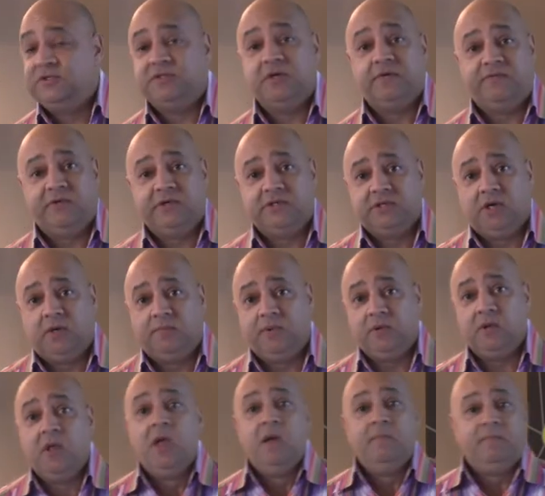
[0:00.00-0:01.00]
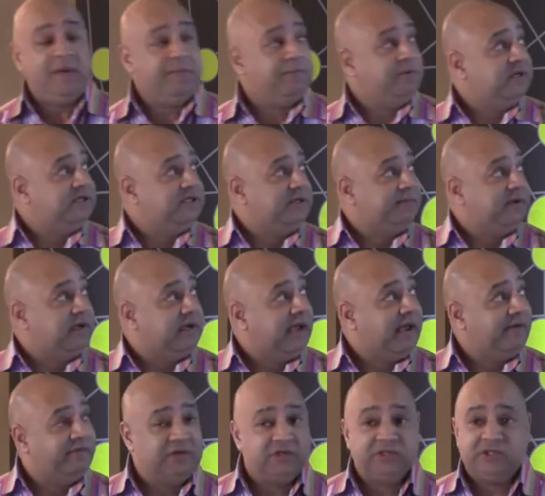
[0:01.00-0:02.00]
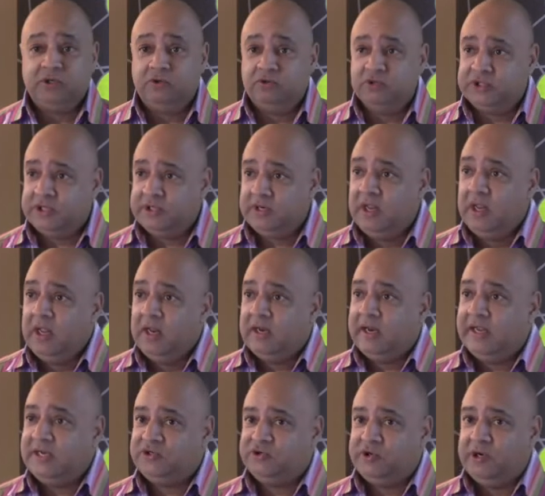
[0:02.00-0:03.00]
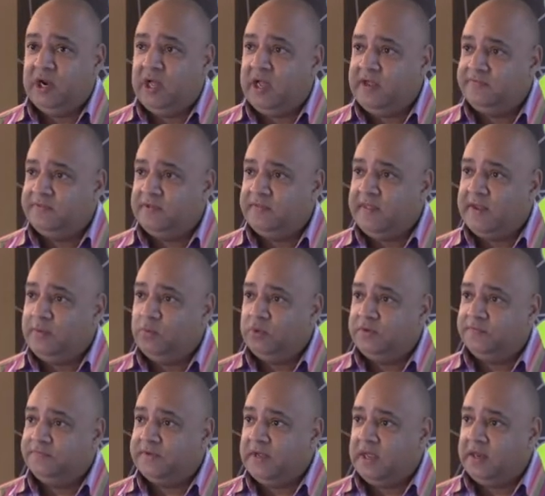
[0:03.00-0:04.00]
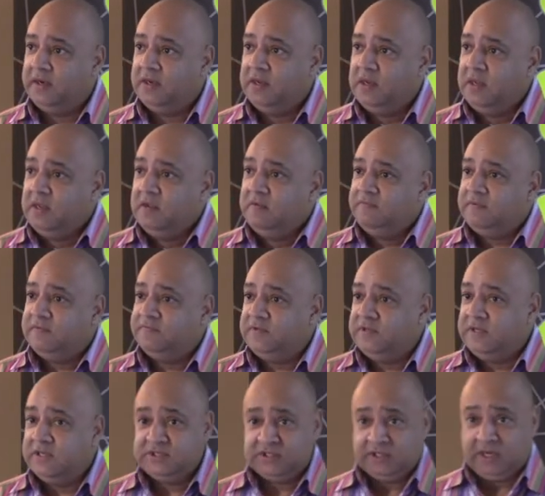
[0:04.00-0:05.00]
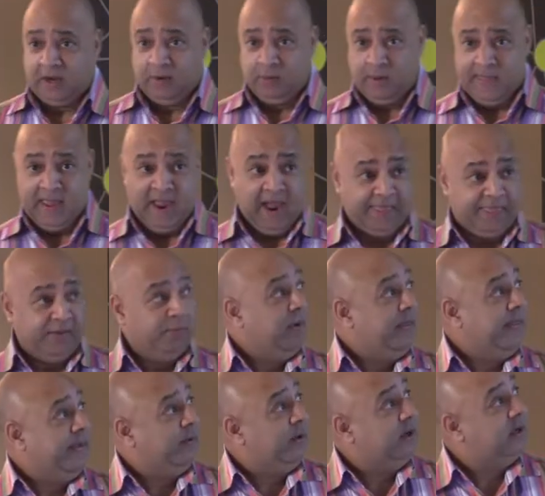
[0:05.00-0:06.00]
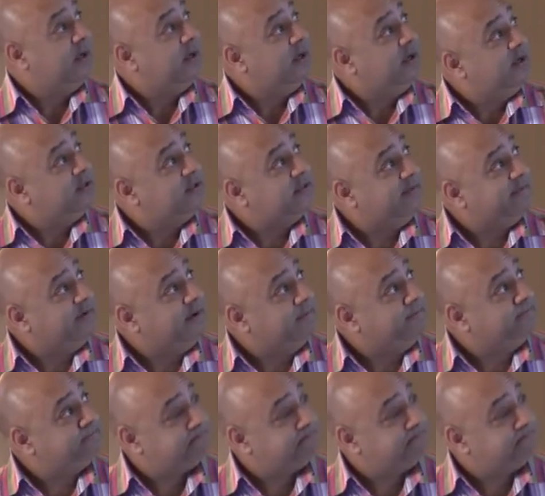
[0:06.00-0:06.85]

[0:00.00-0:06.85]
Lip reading: So, for example, people are typically having children later in life than they would have done 50 years ago when they had them when they were 7.